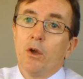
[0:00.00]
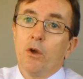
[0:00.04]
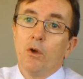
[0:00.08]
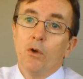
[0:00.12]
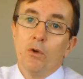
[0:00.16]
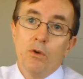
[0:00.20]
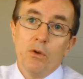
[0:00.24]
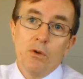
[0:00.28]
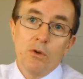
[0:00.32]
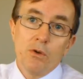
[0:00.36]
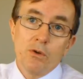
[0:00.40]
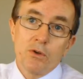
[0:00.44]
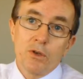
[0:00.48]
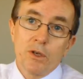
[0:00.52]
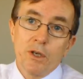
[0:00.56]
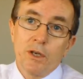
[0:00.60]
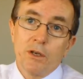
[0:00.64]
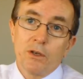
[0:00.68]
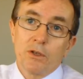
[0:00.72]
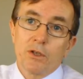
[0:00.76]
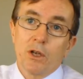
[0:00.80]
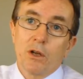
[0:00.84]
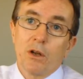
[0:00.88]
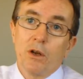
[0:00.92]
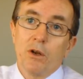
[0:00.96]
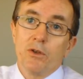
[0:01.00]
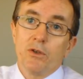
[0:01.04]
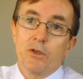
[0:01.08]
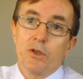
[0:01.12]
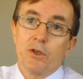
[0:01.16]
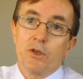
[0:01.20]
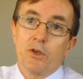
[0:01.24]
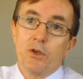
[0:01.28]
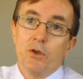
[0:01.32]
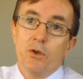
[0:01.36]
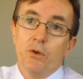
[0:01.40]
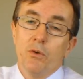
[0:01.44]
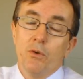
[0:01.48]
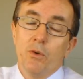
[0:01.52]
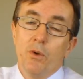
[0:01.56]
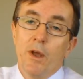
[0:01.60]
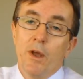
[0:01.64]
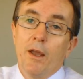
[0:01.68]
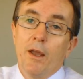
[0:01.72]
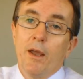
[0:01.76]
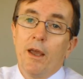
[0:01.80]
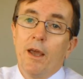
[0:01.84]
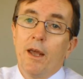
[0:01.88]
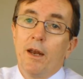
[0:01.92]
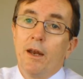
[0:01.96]
who you usually disclose it to,
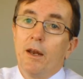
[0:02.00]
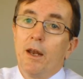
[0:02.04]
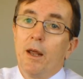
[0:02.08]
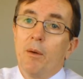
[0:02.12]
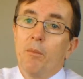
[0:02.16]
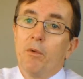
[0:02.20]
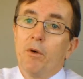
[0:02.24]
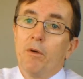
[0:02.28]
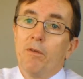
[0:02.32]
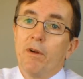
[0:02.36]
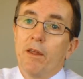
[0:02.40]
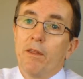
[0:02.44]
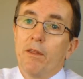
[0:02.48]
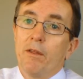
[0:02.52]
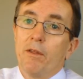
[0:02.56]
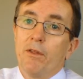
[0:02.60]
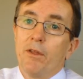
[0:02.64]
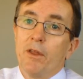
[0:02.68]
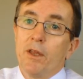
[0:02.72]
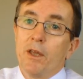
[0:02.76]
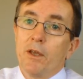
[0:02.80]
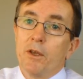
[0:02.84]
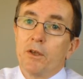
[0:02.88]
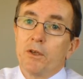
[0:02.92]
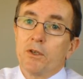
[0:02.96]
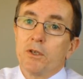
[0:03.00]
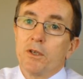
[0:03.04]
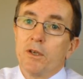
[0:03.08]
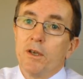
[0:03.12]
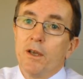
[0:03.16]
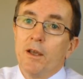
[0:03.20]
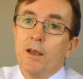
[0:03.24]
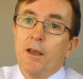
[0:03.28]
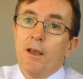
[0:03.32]
and a number of other things.